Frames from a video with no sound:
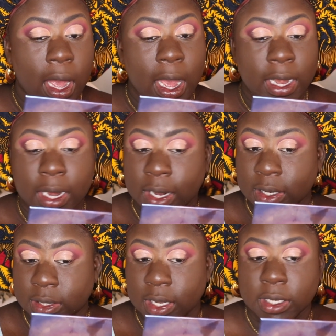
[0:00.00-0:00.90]
Like
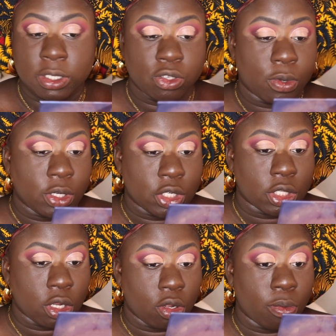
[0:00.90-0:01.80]
I said, this one is
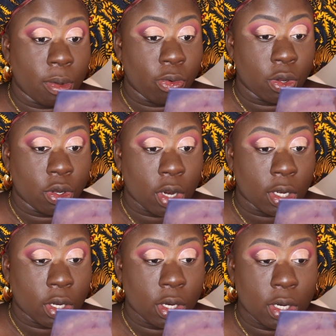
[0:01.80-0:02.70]
just a little bit more
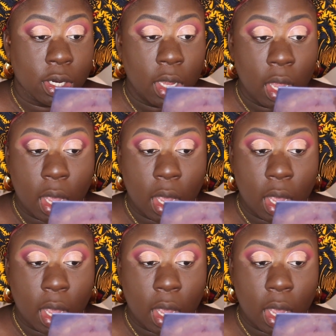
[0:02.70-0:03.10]
darker.